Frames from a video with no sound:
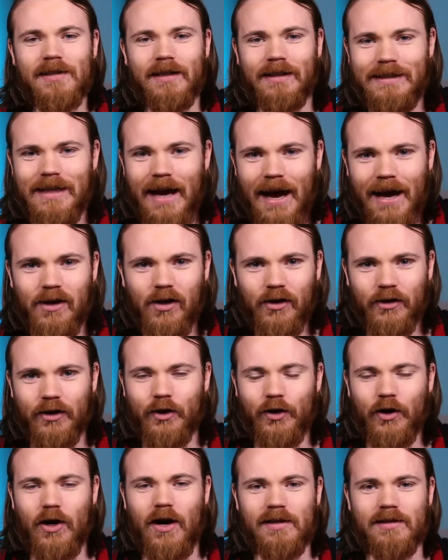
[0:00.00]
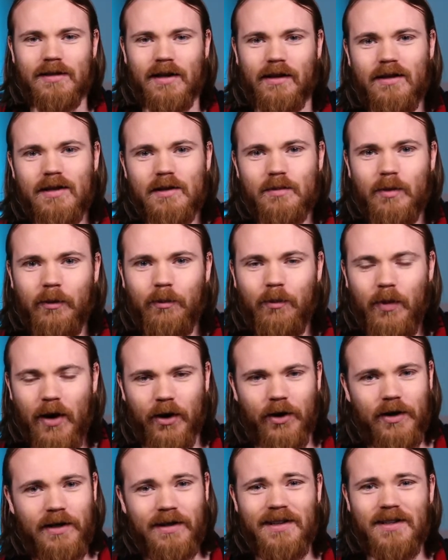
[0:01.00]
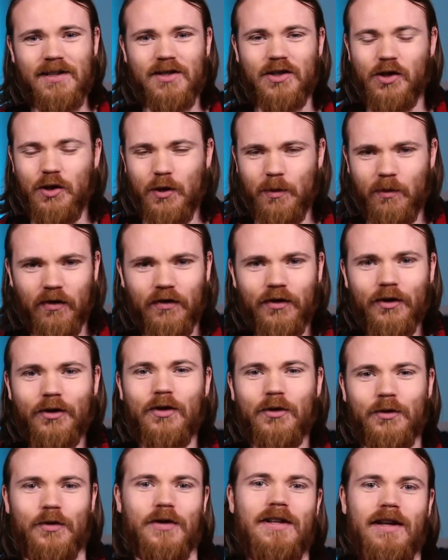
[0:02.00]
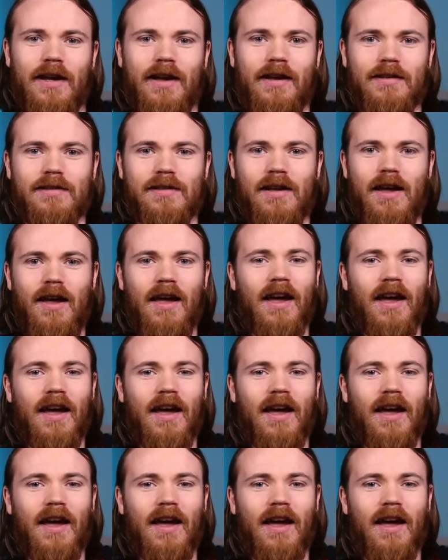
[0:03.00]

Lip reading: died on the cross and has been buried in his tomb for 3 days.